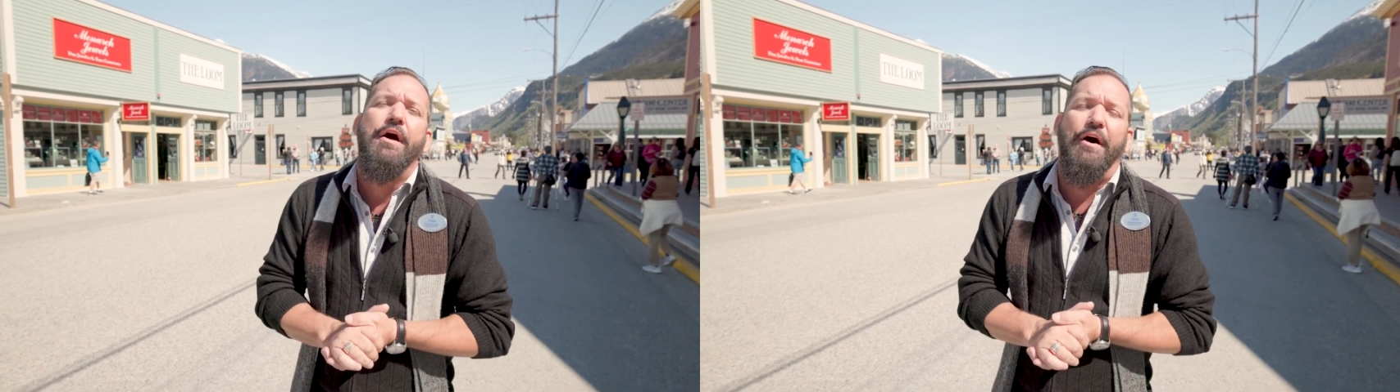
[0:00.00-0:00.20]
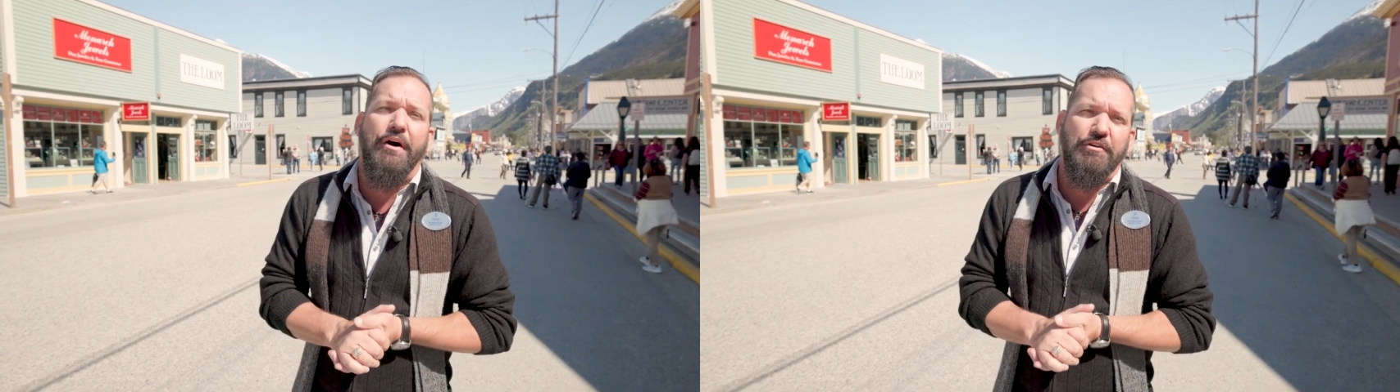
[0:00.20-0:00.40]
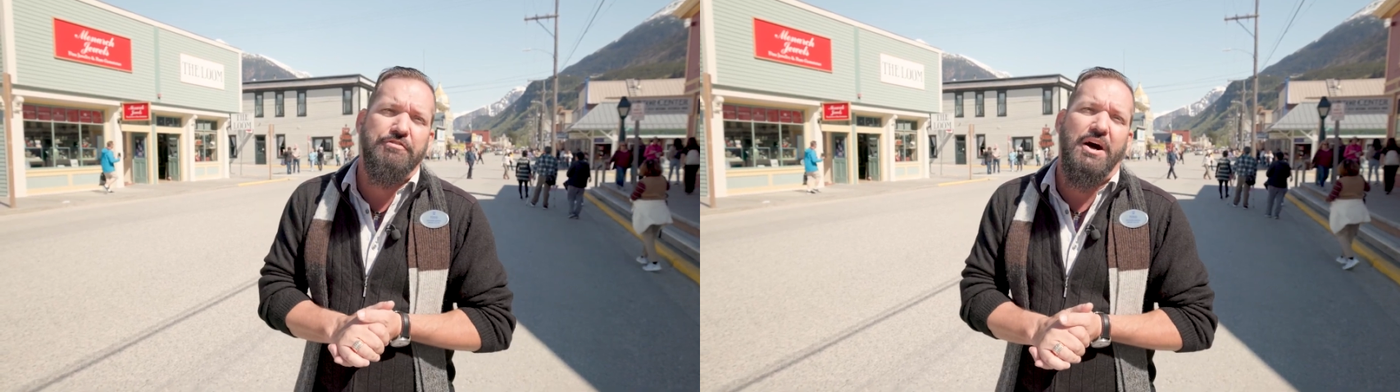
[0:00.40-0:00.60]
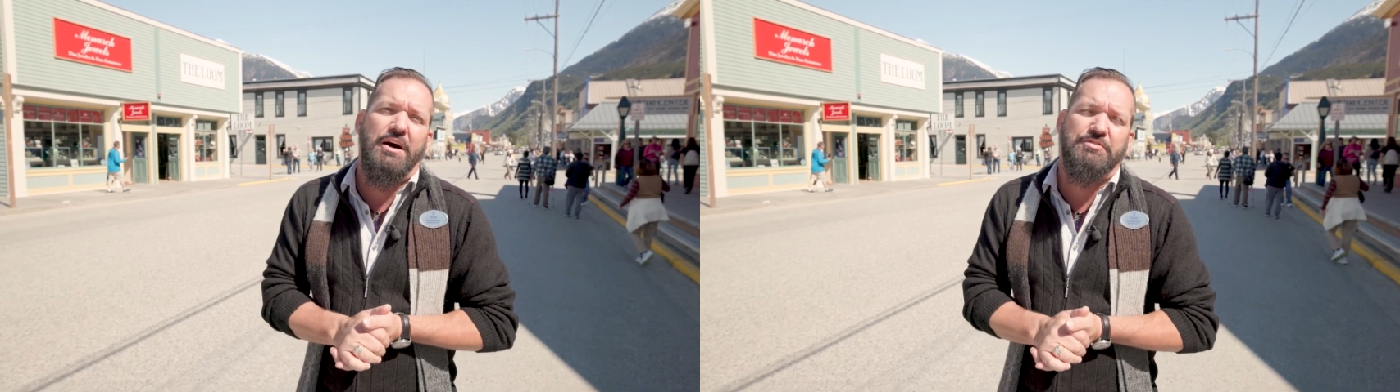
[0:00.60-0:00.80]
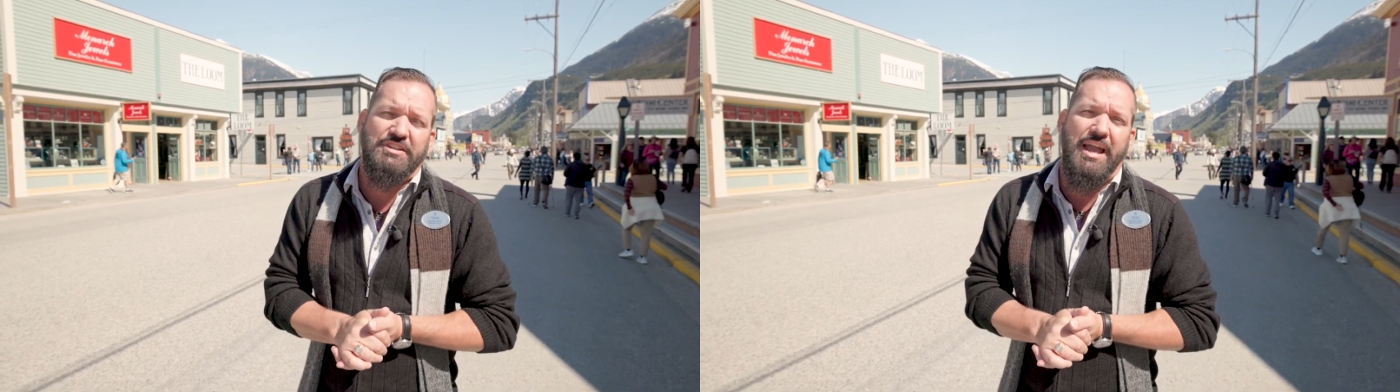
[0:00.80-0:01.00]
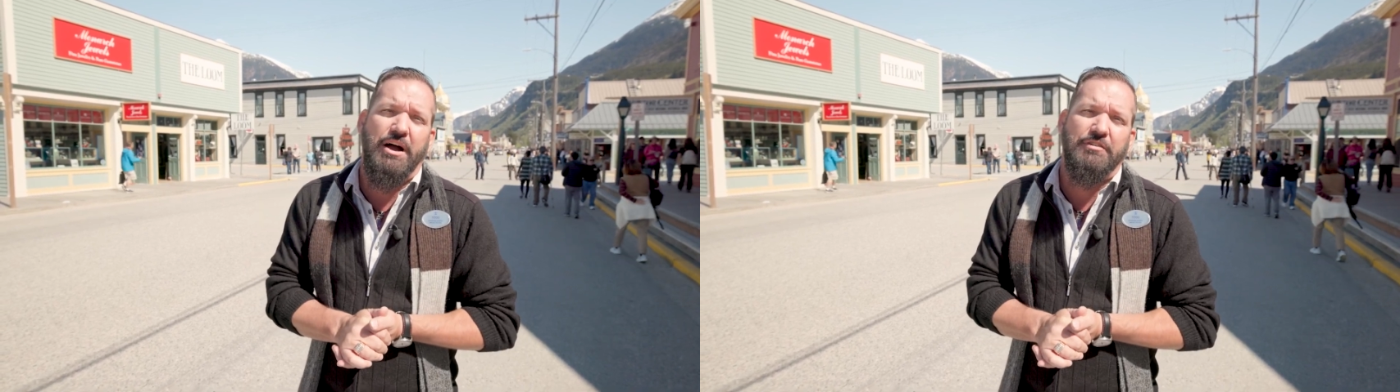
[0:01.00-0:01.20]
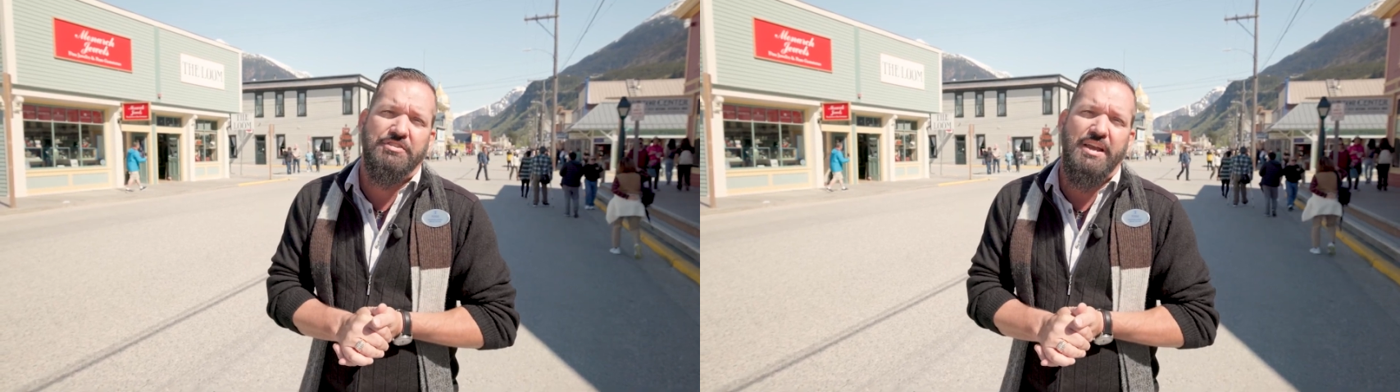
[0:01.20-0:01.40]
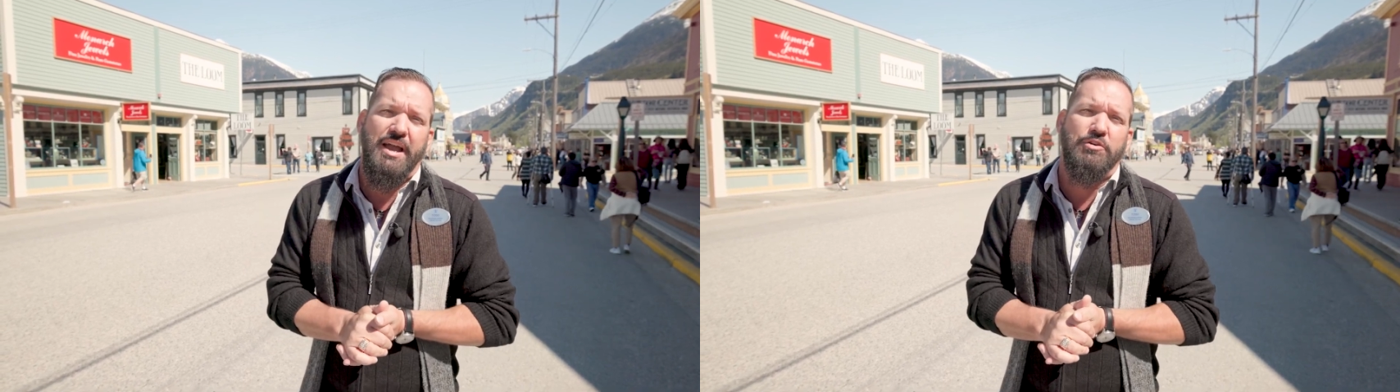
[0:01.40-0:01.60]
of
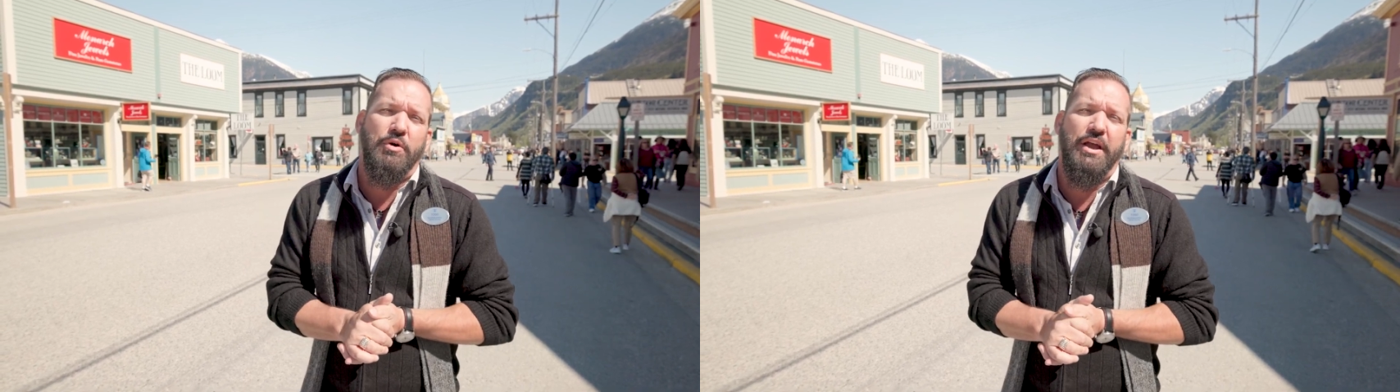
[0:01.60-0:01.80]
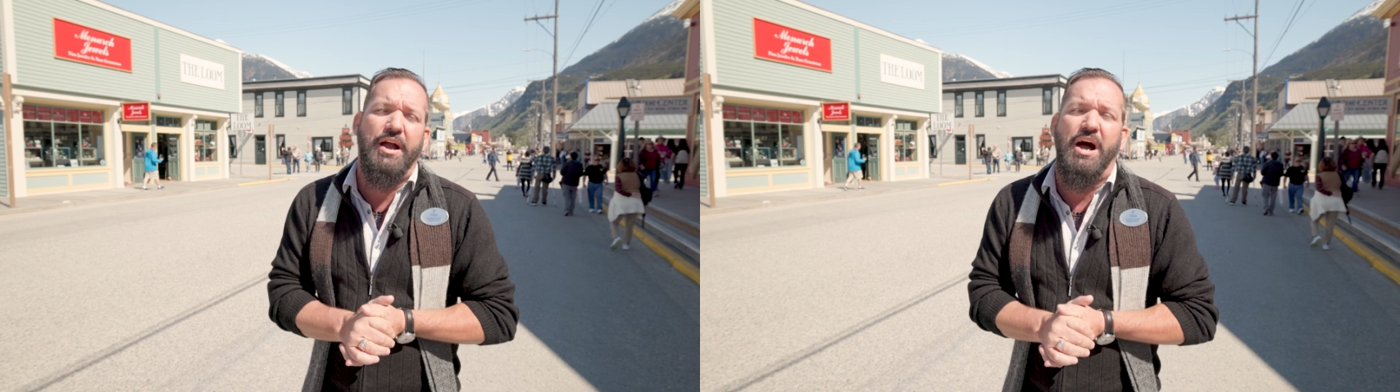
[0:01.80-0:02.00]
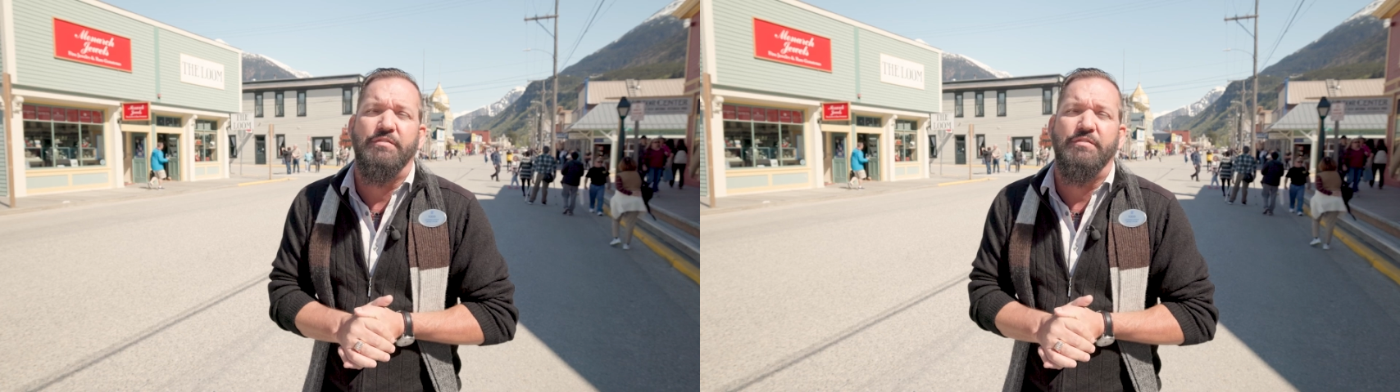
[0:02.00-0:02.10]
Skagway.